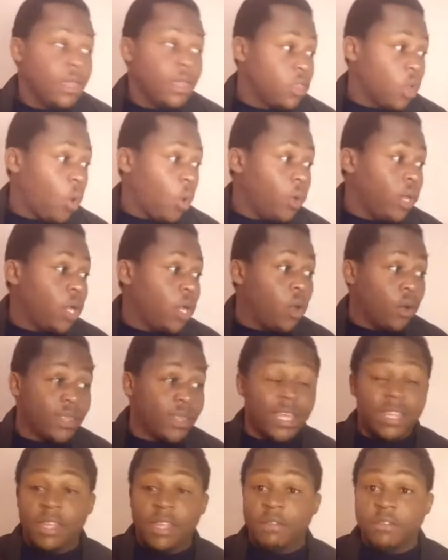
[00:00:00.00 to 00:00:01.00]
The only goal
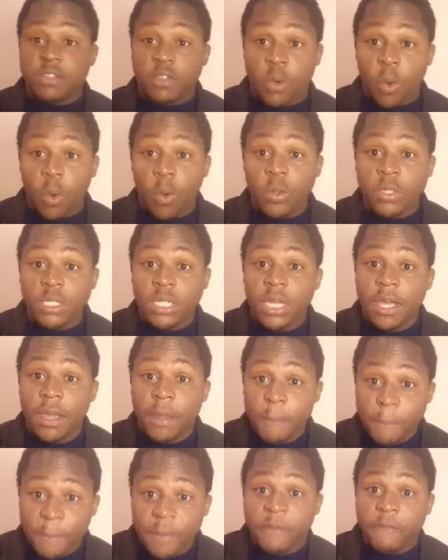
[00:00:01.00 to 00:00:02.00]
that they've scored
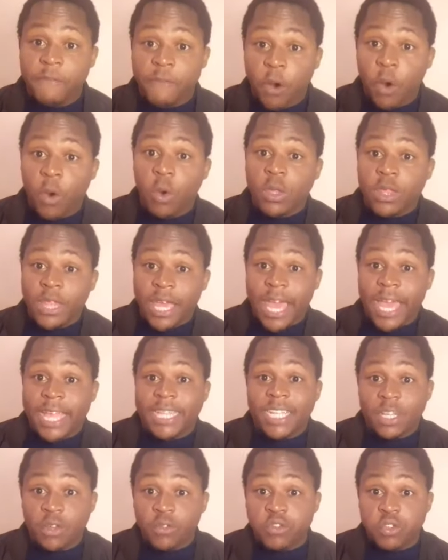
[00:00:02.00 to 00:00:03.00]
before the
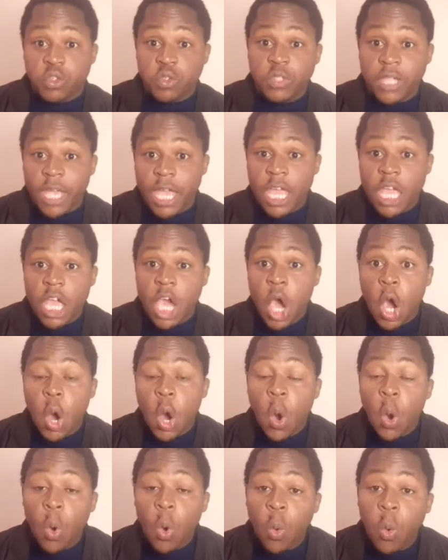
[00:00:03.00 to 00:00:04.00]
header of today
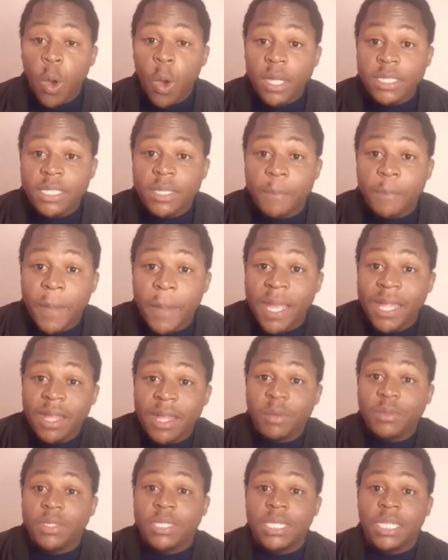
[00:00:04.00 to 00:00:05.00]
was a
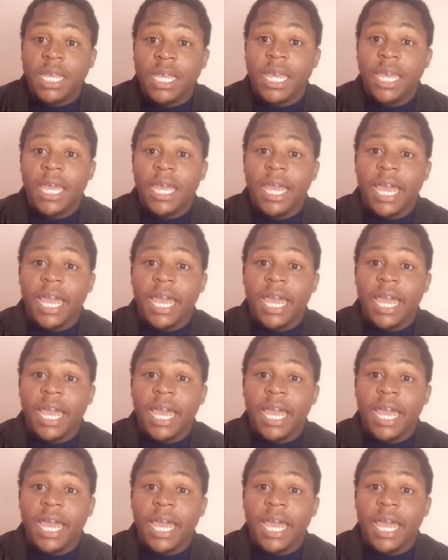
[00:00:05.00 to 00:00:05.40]
penalty.